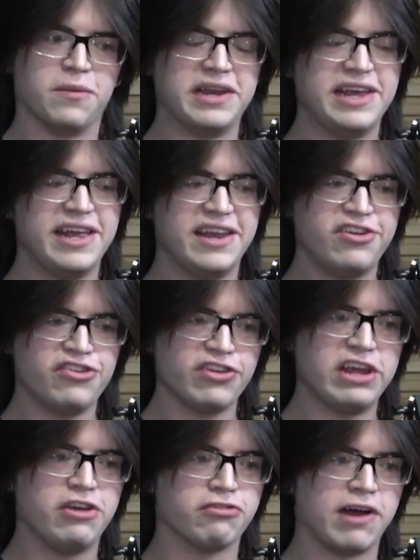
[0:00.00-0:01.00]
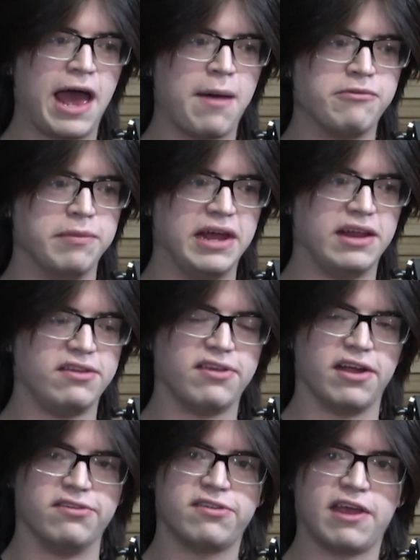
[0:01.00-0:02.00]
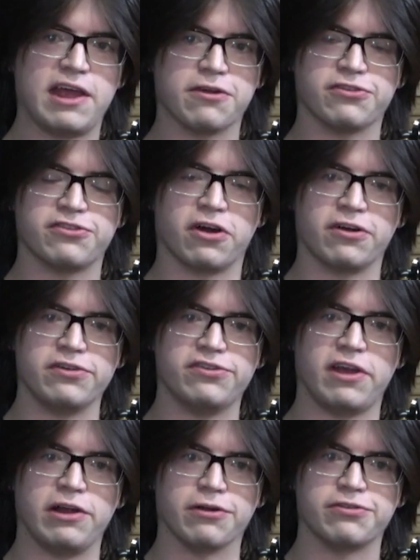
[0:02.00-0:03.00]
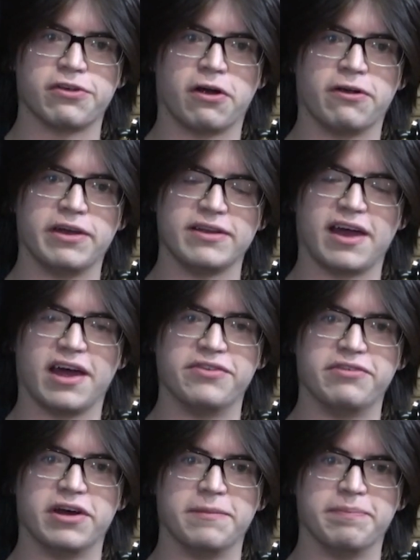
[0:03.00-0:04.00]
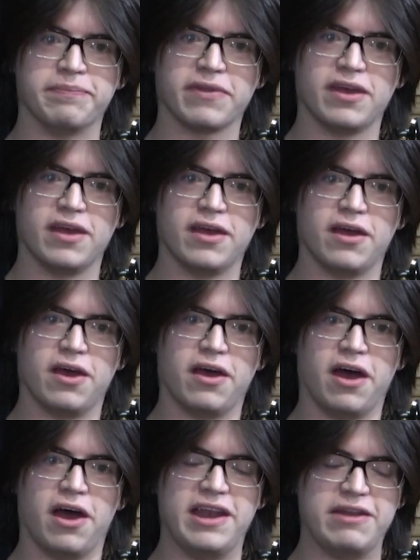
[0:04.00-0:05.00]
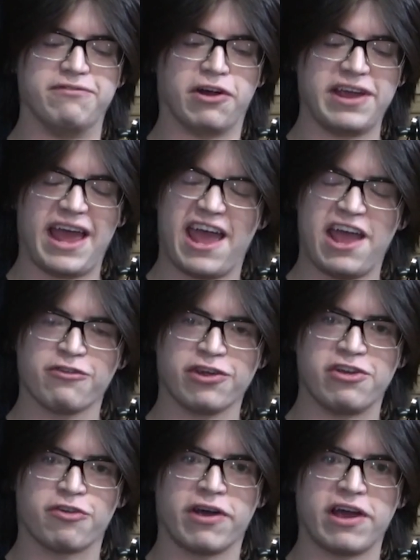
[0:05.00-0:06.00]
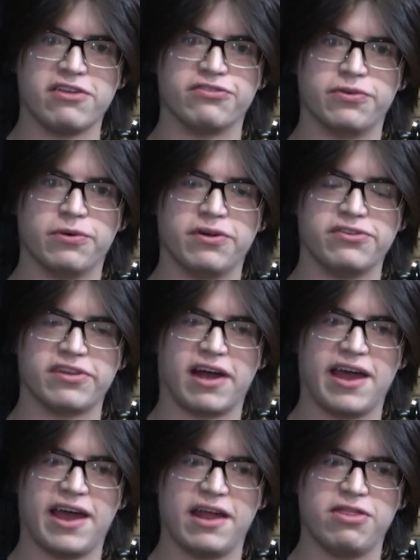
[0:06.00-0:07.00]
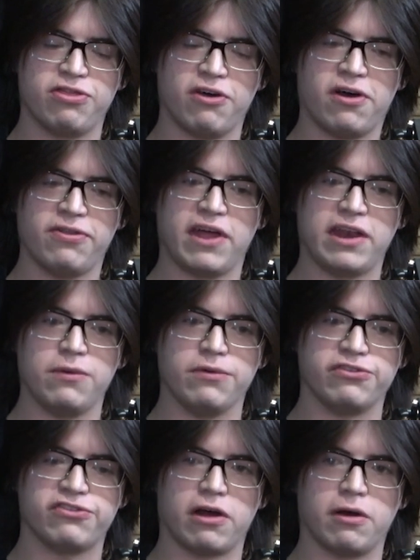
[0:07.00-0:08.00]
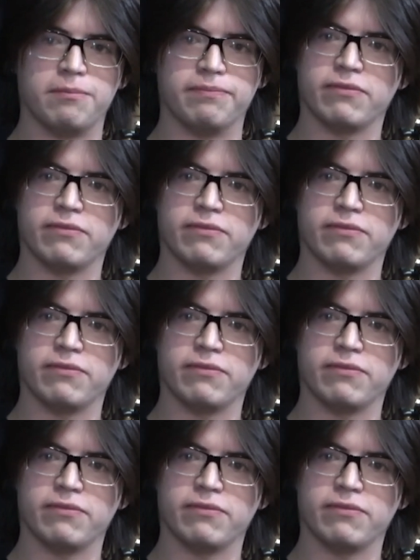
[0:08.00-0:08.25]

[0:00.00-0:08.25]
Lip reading: he initially grabbed me and he said, say you're sorry, in kind of a very angry, crazed voice, I had thought that it was some